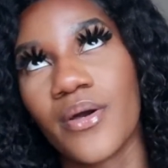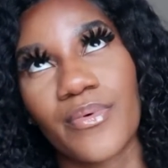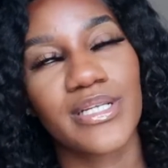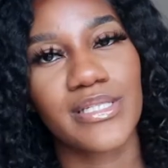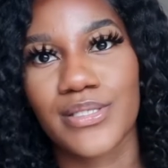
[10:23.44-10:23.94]

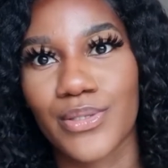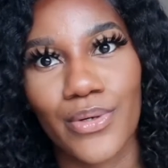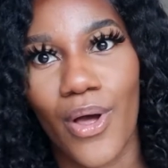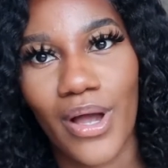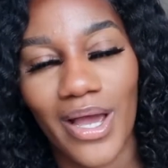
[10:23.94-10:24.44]
When I say so
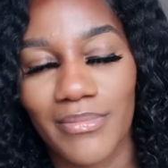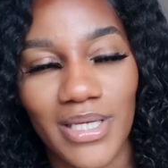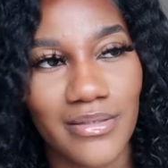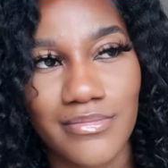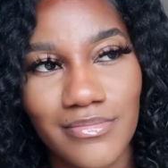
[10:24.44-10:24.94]
long, I
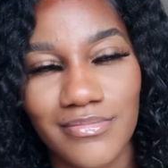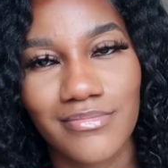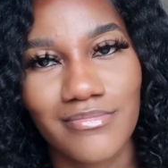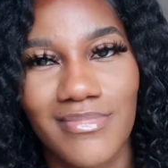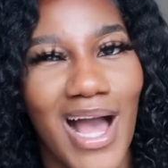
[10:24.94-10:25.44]

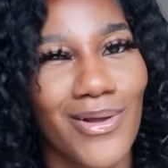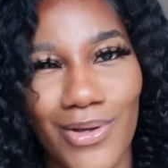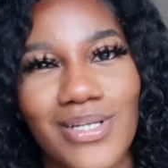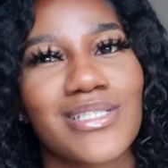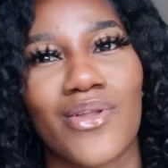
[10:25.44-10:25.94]
mean, how
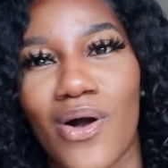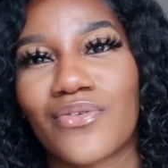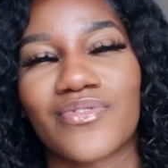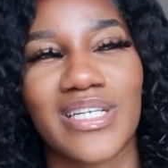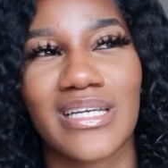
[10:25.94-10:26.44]
long is
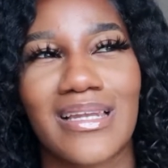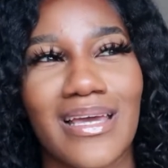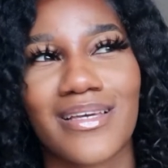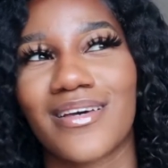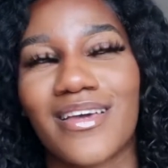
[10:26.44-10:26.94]
long, really?
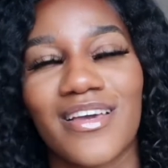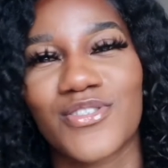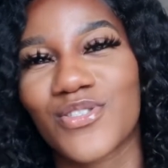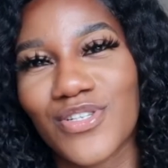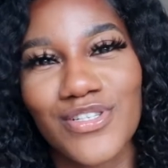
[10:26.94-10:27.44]
Like, okay, you
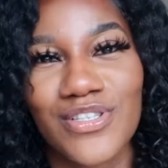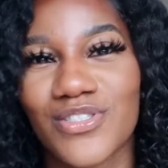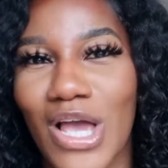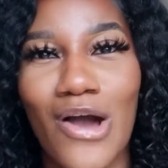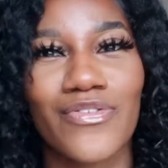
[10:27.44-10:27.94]
stood under the
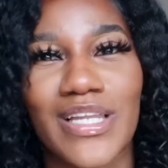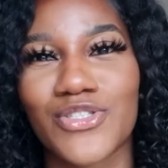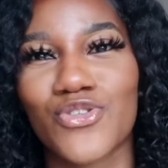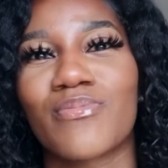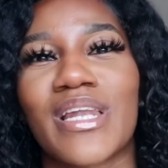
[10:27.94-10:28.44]
shower for like
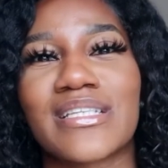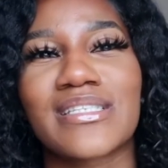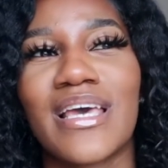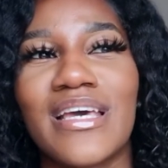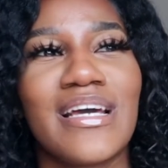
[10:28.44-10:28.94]
2
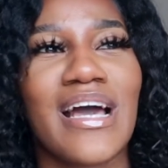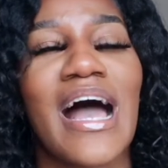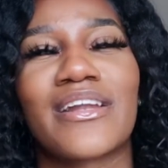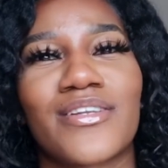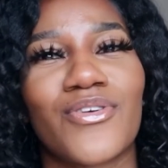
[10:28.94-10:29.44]
minutes,
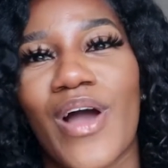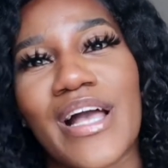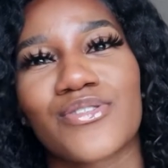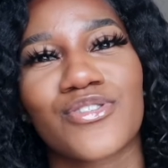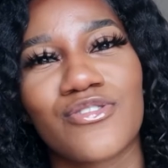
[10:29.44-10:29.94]
and your
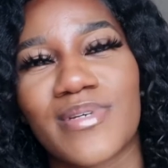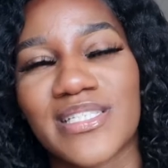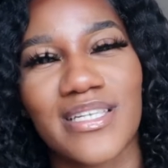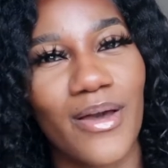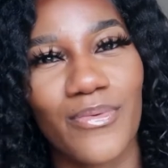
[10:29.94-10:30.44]
hair took 2
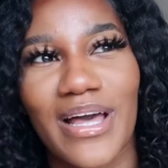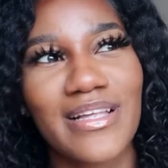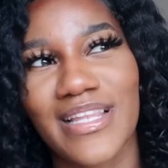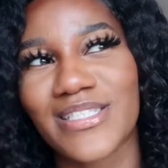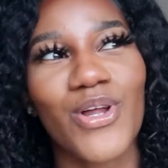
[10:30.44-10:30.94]
minutes to get
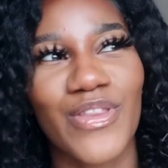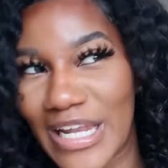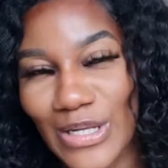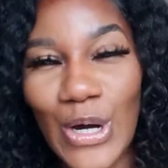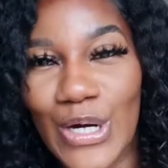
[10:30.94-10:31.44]
wet. That's not
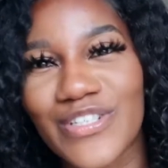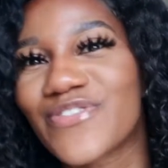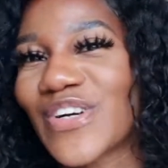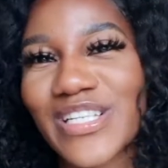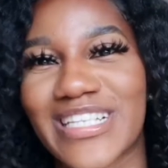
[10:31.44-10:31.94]
that long,
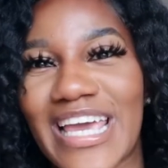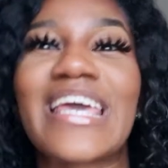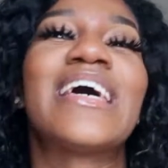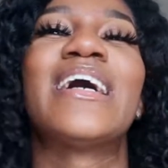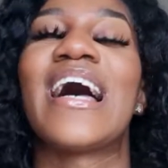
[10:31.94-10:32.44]

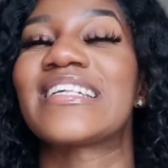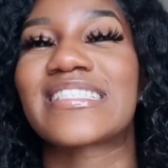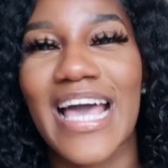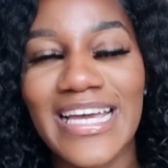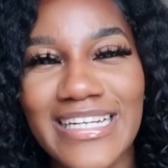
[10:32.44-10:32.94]
firstly. And
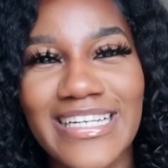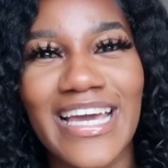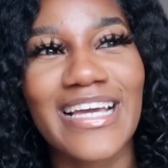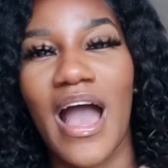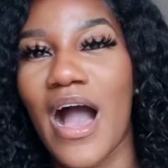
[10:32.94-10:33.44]

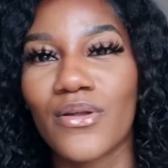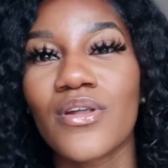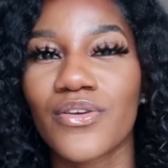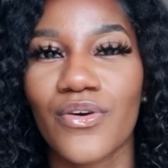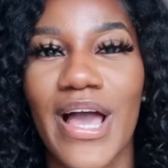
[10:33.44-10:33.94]
secondly, how
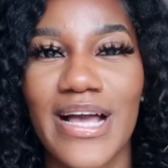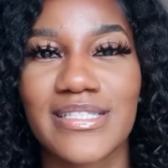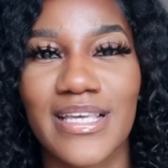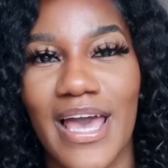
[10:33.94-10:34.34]
long your hair